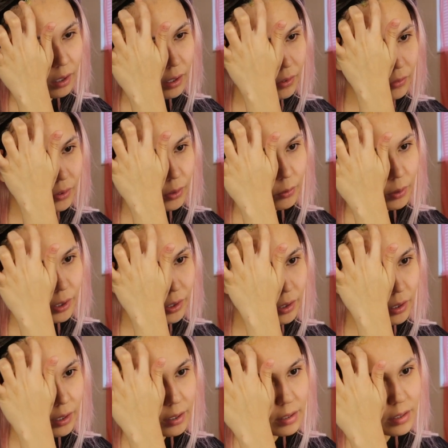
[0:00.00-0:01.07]
everywhere, you
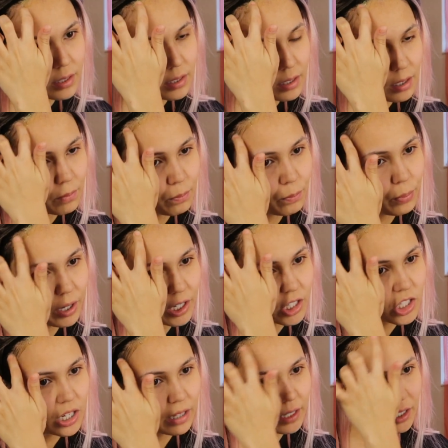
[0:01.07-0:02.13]
guys. A
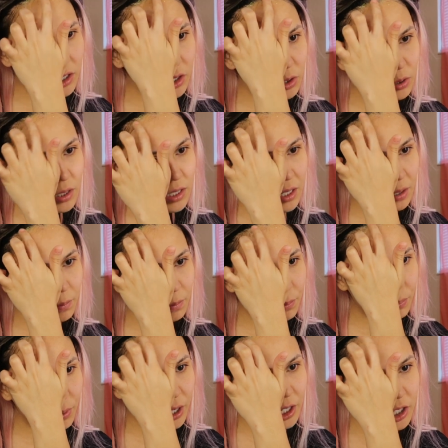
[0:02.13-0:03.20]
bunch. I like using a
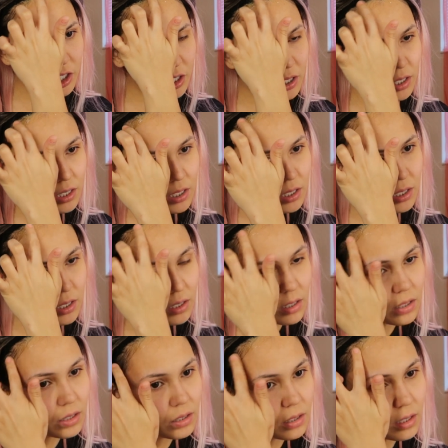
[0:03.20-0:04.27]
bunch because
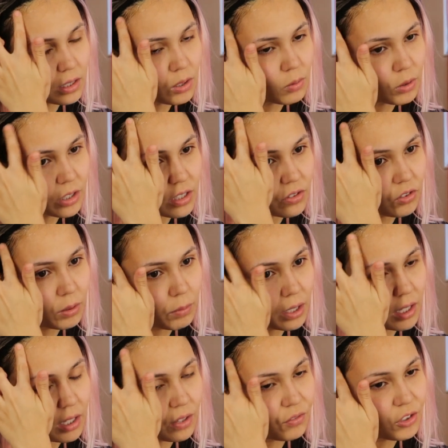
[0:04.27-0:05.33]
it works for
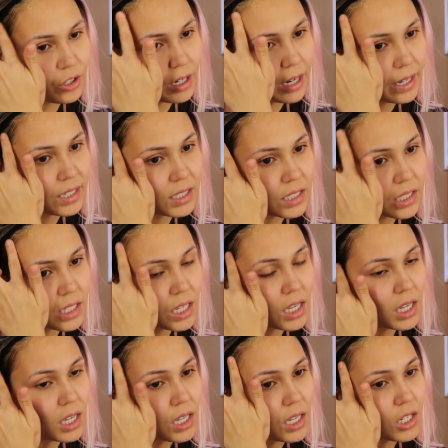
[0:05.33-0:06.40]
me. If you guys
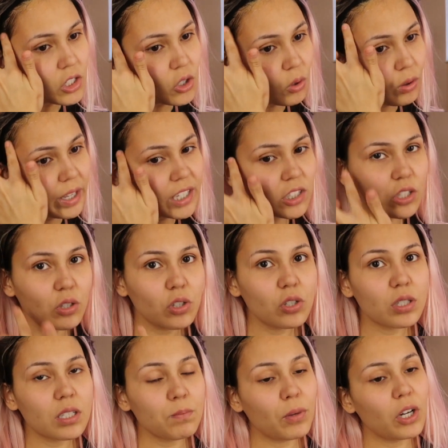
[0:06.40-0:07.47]
don't like to
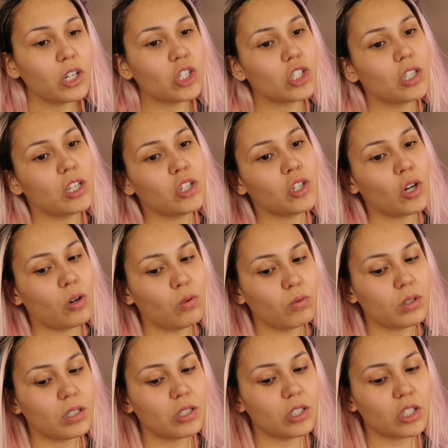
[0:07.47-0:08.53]
use a bunch, then
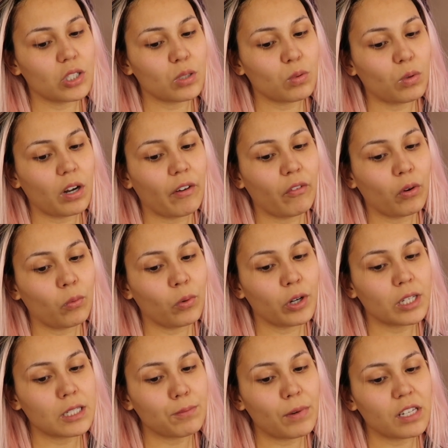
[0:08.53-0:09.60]
don't. It's just whatever
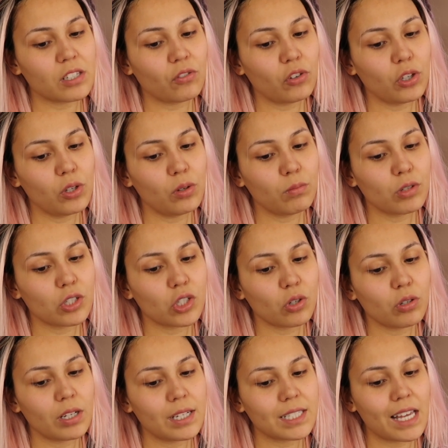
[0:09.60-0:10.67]
works best for you. I'm just
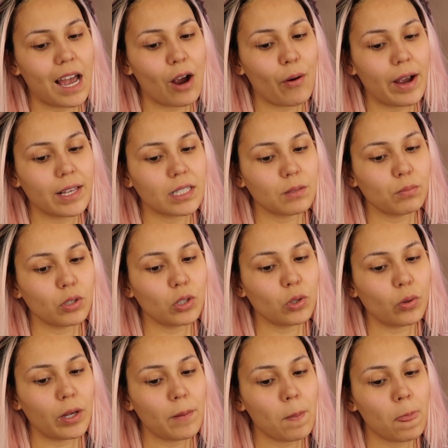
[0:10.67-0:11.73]
showing you guys how I simply
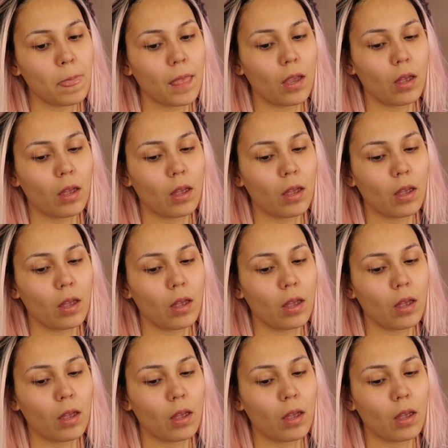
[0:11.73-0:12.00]
do it